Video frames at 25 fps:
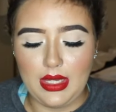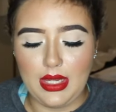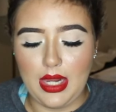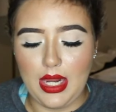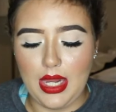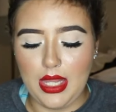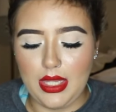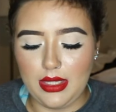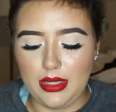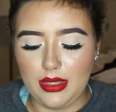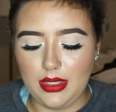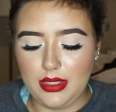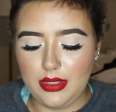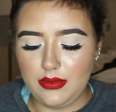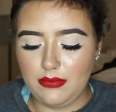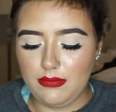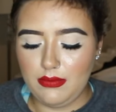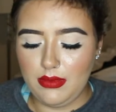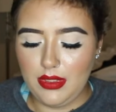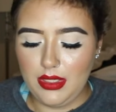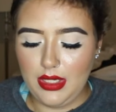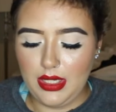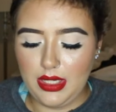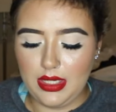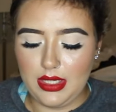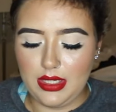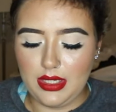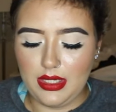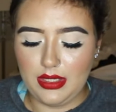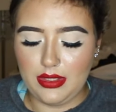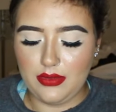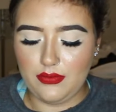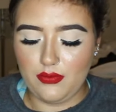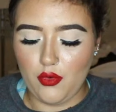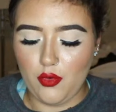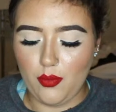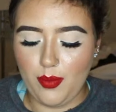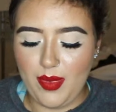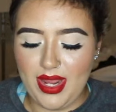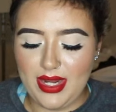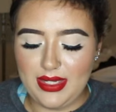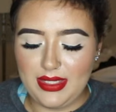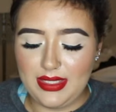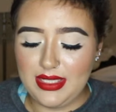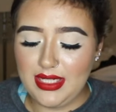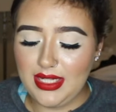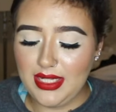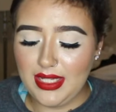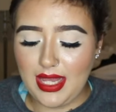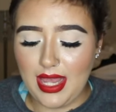And this one is
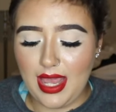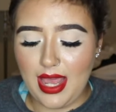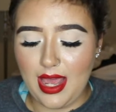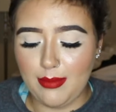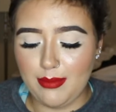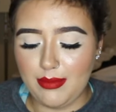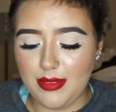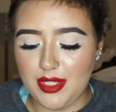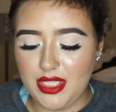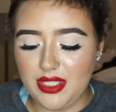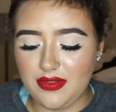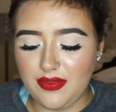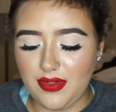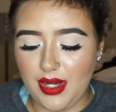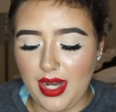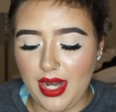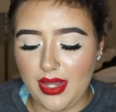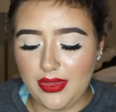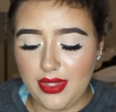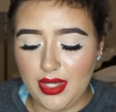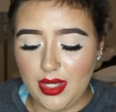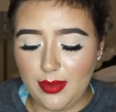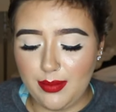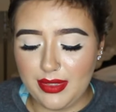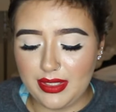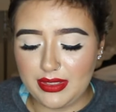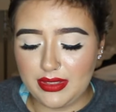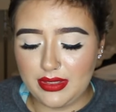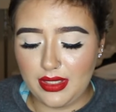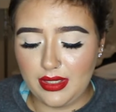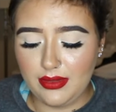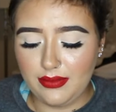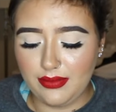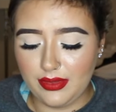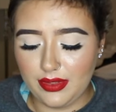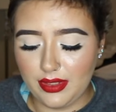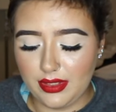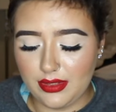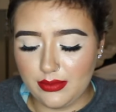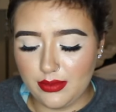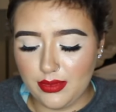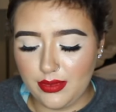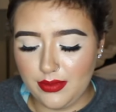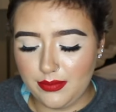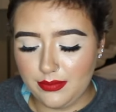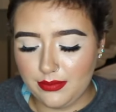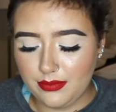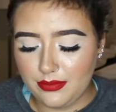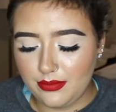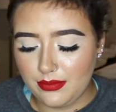Romantic Atmosphere. I think I'm excited for this
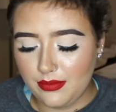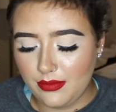one.